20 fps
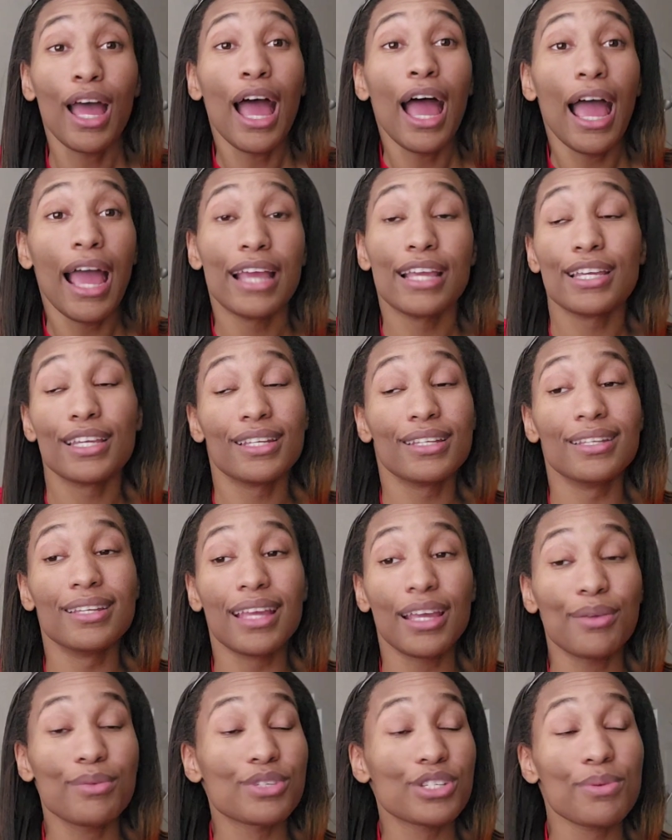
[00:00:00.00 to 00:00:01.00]
and
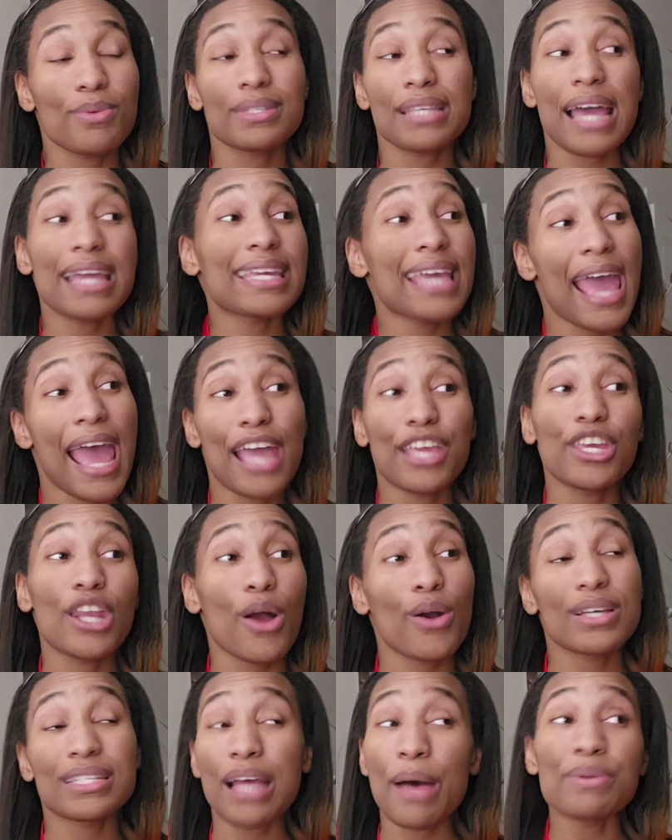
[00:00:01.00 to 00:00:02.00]
he she was like, Yeah, you know,
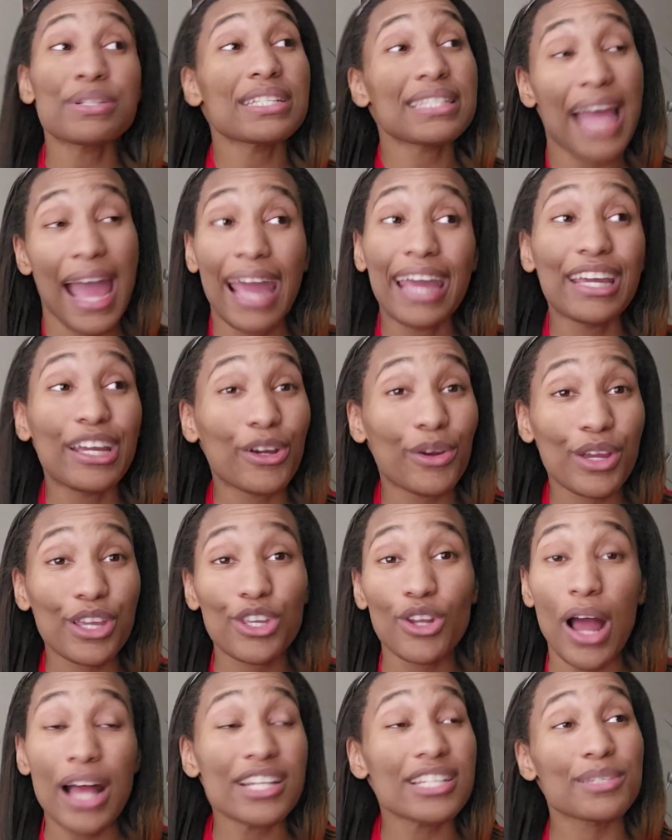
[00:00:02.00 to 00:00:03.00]
because I was just angry, you
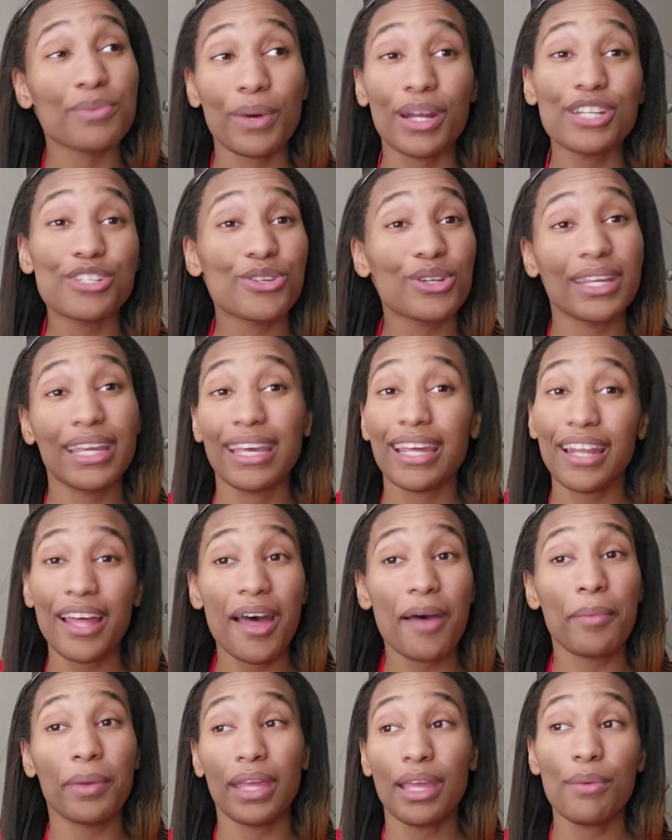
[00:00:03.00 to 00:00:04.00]
know, I just wanted you to get
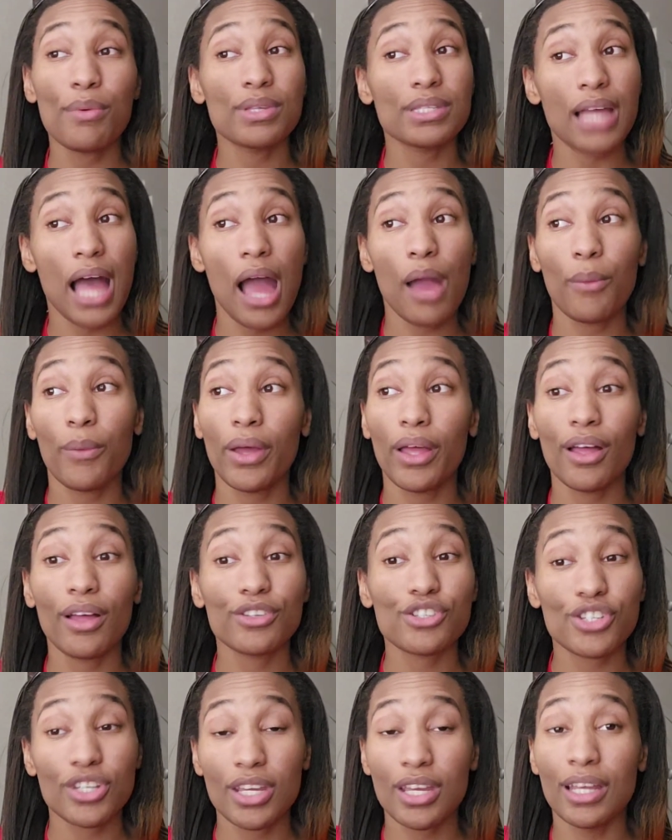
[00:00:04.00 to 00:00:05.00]
up. And he was like, Well,
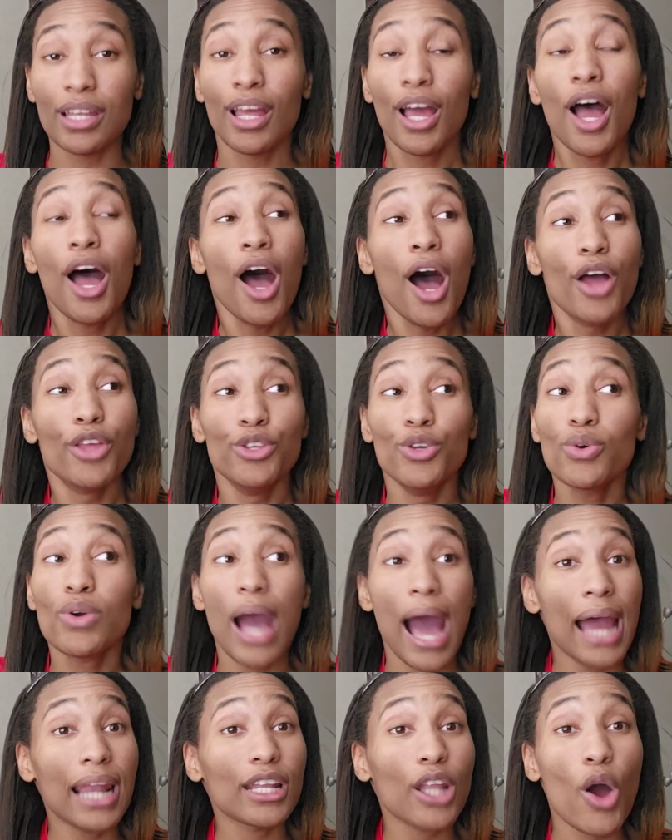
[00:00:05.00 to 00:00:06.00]
shit, you
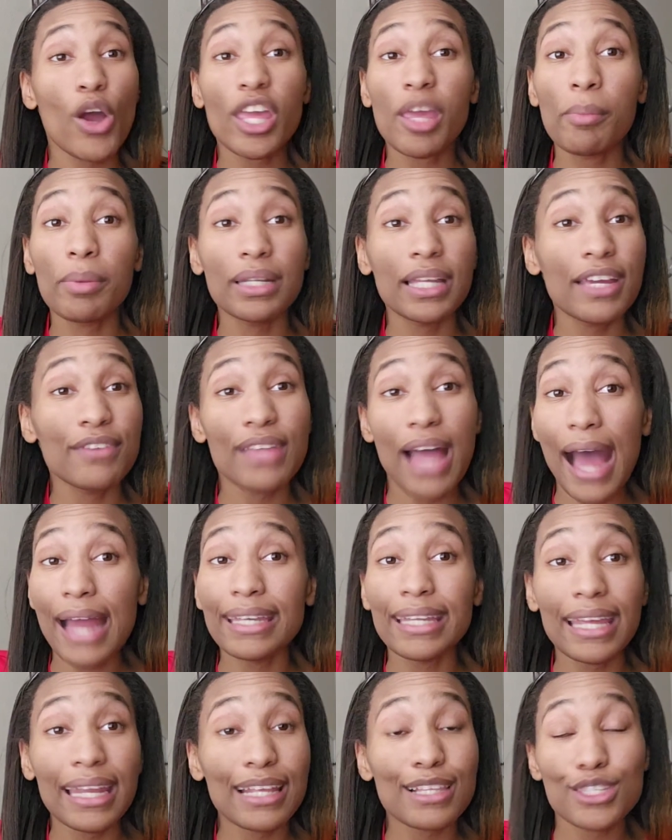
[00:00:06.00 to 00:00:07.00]
kind of low key believed I
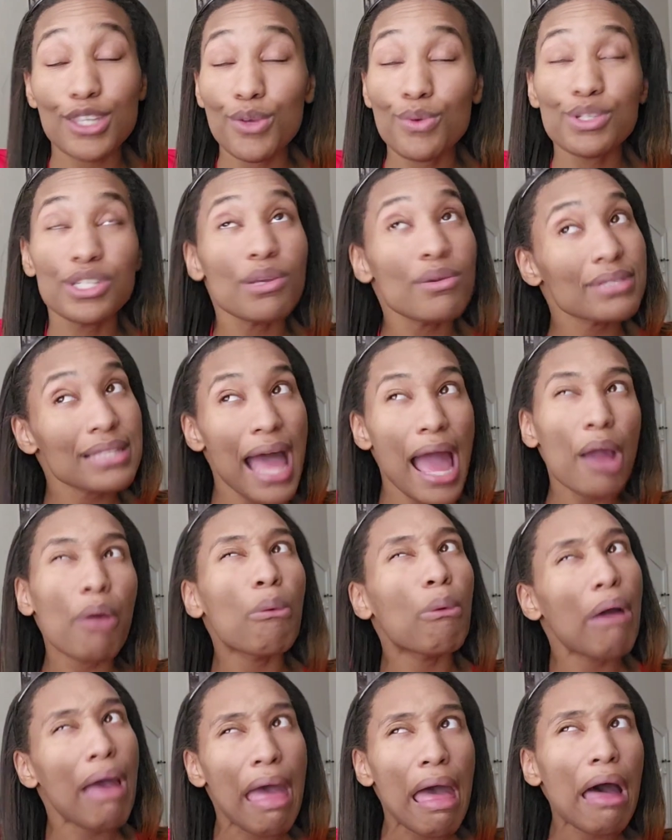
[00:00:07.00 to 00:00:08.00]
did it too. She was like,
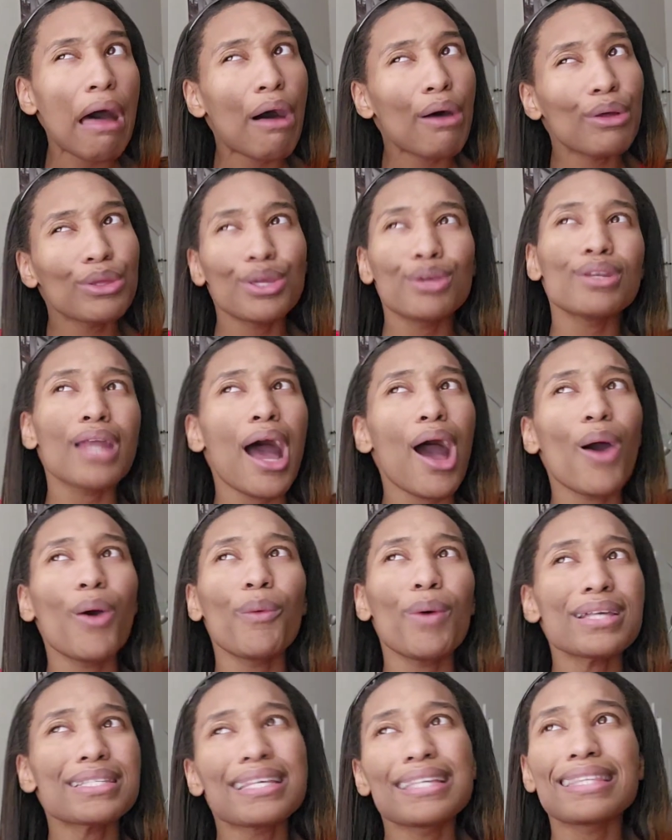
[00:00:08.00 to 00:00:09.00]
Well, you know,
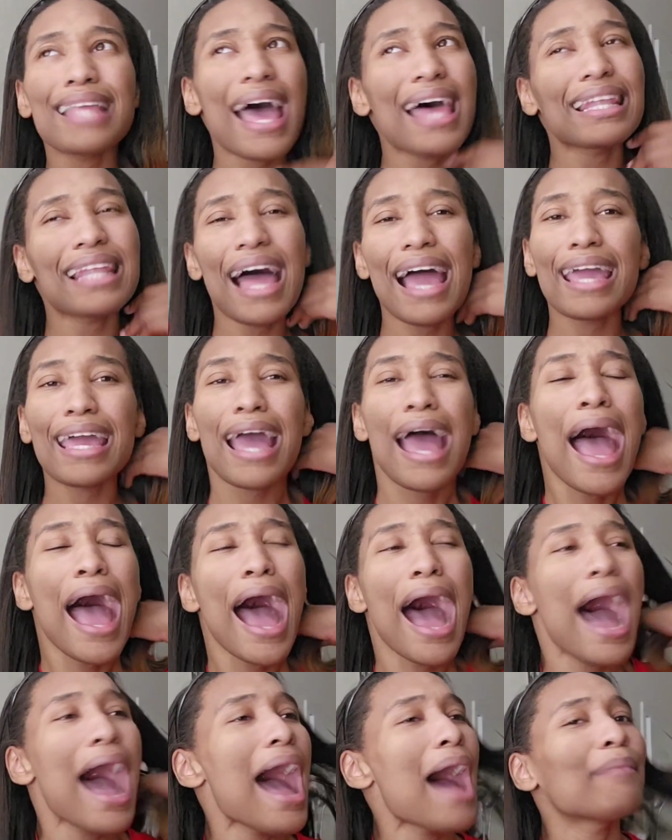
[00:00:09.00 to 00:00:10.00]
wasn't that like
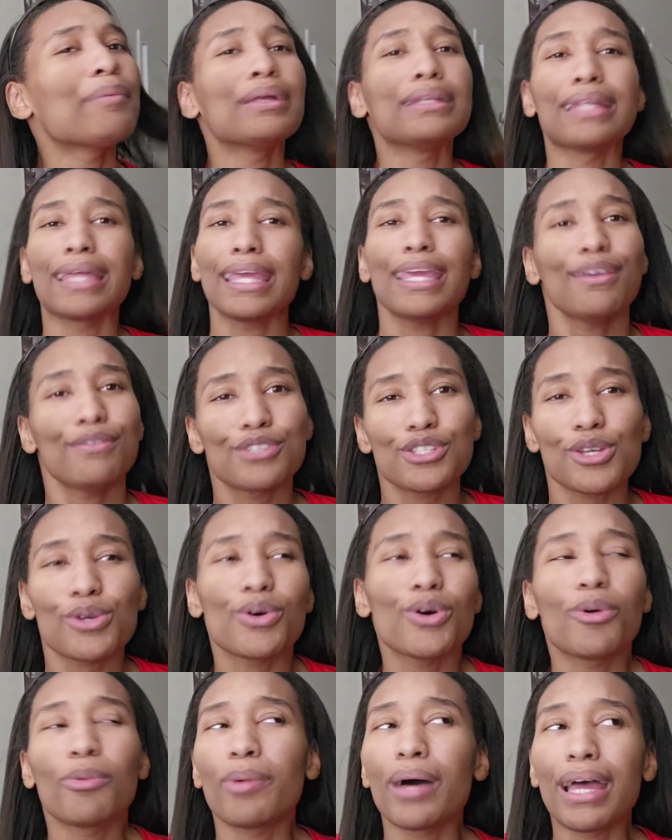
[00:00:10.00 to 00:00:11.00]
I believed
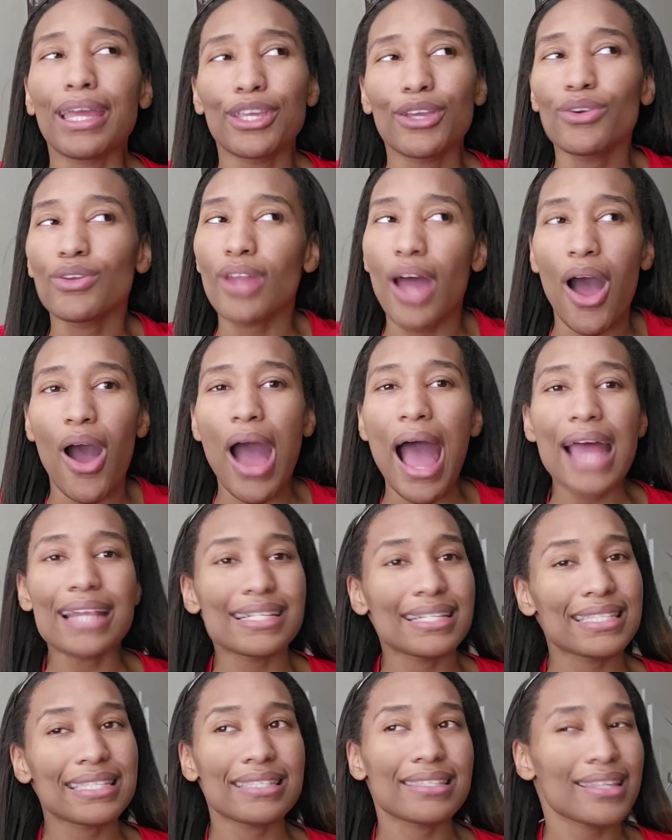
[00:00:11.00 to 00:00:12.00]
you, but you know, I
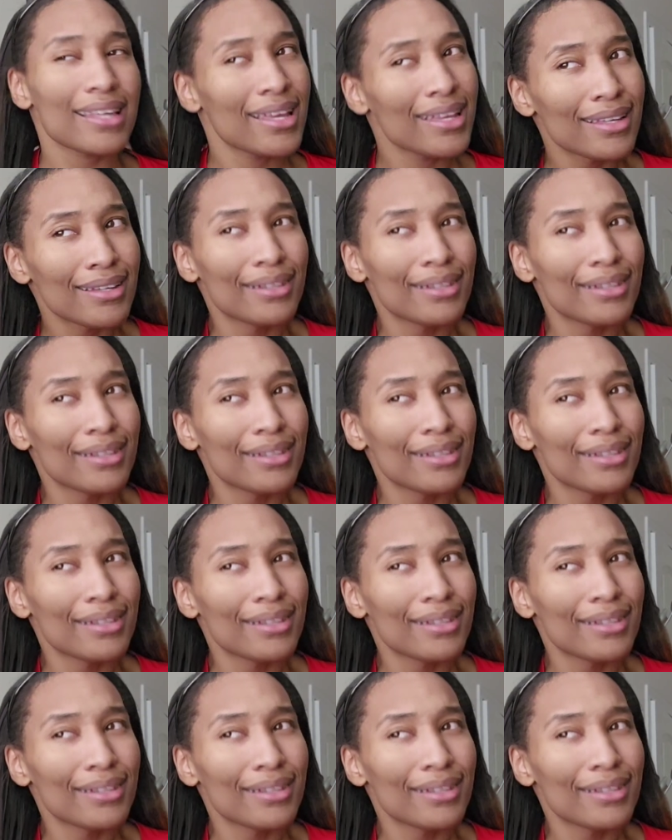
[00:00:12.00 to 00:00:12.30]
just